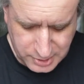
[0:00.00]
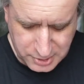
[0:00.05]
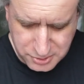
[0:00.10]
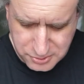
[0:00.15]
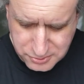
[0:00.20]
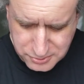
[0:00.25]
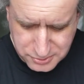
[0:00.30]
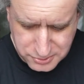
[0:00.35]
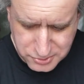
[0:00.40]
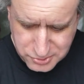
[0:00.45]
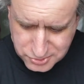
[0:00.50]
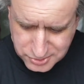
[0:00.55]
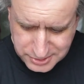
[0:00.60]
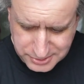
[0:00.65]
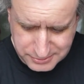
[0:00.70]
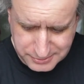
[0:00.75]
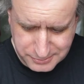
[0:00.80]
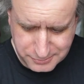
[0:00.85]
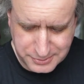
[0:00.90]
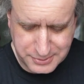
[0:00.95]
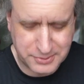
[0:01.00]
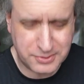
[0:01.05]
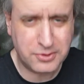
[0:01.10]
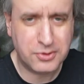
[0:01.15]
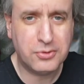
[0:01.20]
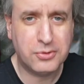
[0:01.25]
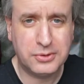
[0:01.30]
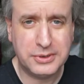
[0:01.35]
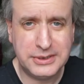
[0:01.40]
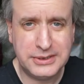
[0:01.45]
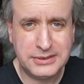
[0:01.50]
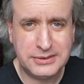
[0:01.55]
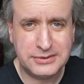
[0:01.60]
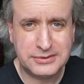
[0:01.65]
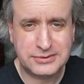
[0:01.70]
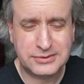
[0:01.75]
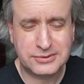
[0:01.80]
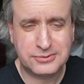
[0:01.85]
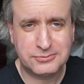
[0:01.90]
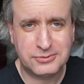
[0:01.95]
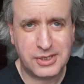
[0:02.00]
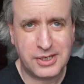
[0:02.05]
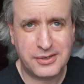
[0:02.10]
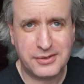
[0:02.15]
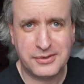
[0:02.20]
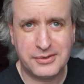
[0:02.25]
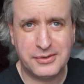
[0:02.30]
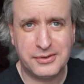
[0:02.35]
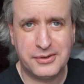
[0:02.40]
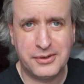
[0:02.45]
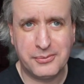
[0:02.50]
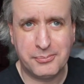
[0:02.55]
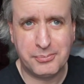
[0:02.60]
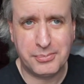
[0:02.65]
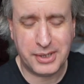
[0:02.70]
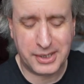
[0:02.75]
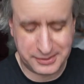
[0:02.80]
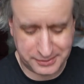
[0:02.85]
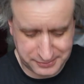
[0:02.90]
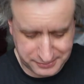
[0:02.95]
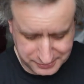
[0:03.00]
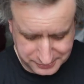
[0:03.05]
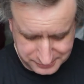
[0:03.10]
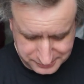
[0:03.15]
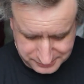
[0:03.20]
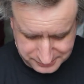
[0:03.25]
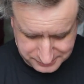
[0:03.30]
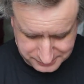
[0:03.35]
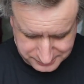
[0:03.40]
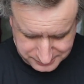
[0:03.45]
you can trigger it with noise rather than a button